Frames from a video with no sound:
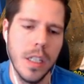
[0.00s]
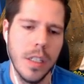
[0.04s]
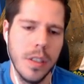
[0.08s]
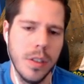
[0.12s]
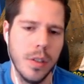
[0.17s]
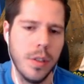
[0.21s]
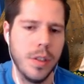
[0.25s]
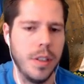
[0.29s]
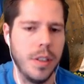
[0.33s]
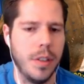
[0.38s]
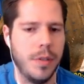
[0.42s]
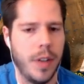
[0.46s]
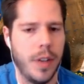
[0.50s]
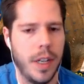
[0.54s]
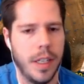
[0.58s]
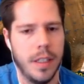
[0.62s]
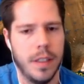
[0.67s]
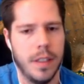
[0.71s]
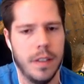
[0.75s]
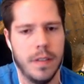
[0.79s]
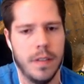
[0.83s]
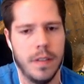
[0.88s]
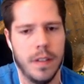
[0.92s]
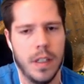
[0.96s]
So this is fine.
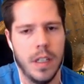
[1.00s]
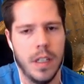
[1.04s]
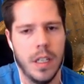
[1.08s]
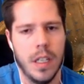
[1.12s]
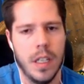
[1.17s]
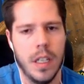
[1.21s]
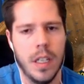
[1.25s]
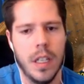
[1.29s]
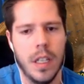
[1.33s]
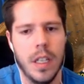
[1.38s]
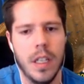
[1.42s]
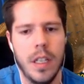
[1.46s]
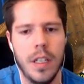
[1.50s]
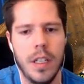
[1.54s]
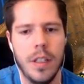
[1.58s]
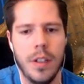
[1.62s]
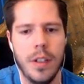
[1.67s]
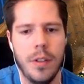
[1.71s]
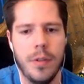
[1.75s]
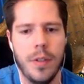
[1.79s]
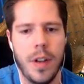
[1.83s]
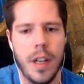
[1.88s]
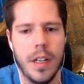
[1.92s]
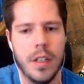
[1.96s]
This
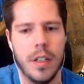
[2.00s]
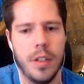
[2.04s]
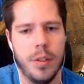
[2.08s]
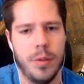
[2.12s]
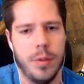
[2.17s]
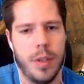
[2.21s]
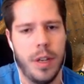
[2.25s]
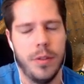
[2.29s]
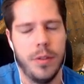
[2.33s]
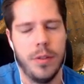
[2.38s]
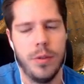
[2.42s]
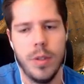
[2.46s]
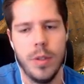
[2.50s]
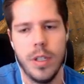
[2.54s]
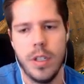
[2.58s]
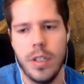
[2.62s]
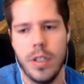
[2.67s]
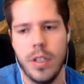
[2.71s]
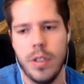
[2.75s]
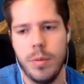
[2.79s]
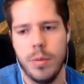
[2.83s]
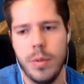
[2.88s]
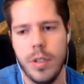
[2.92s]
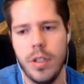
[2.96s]
is fine because we have
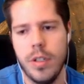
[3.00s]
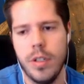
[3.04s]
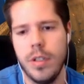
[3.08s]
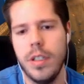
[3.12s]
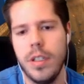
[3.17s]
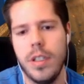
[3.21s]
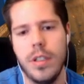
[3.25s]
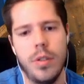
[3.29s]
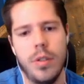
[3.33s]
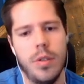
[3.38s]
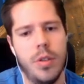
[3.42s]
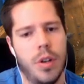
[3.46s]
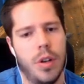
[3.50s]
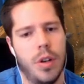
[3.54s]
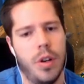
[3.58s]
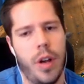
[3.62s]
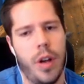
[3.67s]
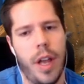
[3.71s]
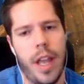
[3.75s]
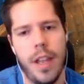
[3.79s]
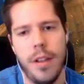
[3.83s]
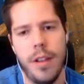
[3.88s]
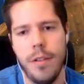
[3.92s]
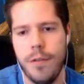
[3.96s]
Switches. We just need to
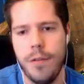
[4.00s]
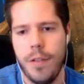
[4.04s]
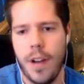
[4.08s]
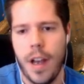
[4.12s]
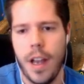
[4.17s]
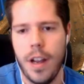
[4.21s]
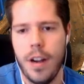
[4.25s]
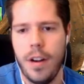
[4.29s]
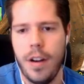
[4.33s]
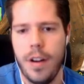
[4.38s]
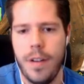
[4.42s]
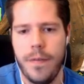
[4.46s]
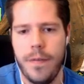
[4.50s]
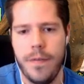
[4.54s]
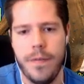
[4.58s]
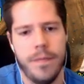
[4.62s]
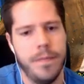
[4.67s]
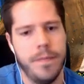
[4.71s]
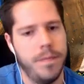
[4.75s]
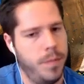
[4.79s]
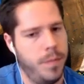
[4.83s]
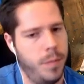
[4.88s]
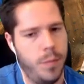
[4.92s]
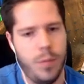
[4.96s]
draw a Fire.
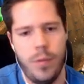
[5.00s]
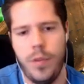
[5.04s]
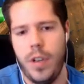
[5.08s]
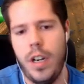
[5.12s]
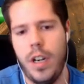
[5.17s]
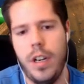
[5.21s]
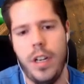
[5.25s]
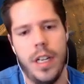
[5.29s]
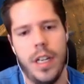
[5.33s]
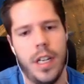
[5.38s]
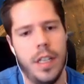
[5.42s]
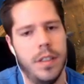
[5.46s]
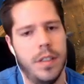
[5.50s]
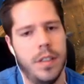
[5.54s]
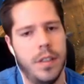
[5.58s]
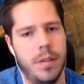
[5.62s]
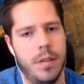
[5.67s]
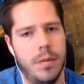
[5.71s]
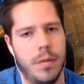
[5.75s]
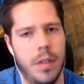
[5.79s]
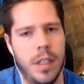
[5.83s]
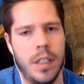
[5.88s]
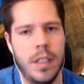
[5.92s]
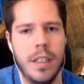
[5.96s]
Very nice.
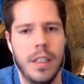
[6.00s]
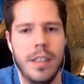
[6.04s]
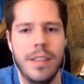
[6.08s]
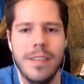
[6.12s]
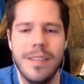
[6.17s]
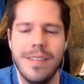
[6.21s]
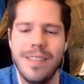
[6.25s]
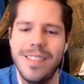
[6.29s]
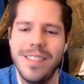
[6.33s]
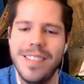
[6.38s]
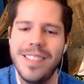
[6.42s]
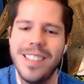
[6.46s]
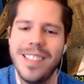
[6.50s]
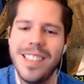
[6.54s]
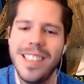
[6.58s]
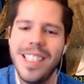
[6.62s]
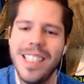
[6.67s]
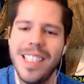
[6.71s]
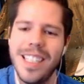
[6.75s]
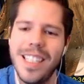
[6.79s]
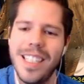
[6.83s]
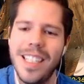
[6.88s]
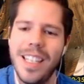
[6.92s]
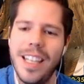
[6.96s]

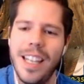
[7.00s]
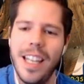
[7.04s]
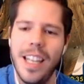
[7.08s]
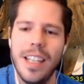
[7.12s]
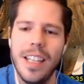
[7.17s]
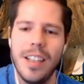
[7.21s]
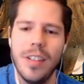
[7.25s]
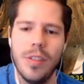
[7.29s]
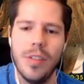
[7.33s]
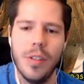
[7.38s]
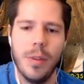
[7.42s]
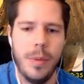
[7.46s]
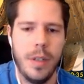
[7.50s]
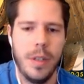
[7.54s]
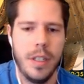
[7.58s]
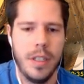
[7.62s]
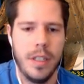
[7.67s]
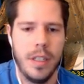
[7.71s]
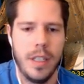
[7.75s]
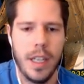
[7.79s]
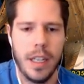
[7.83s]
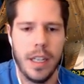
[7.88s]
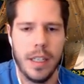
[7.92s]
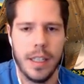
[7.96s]
Thank you so
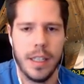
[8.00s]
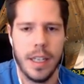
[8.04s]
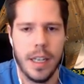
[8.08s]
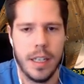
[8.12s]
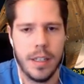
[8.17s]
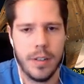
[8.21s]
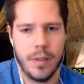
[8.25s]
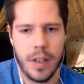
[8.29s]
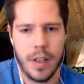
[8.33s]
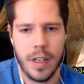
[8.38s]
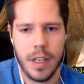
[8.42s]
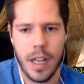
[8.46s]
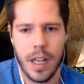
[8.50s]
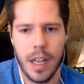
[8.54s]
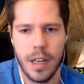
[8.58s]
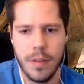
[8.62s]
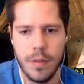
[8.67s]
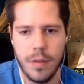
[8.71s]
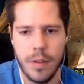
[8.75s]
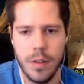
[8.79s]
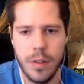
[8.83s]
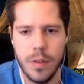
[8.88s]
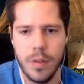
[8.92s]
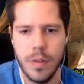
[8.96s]
much, Deck. That is very kind
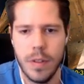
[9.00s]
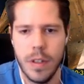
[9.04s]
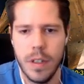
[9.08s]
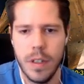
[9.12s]
of you.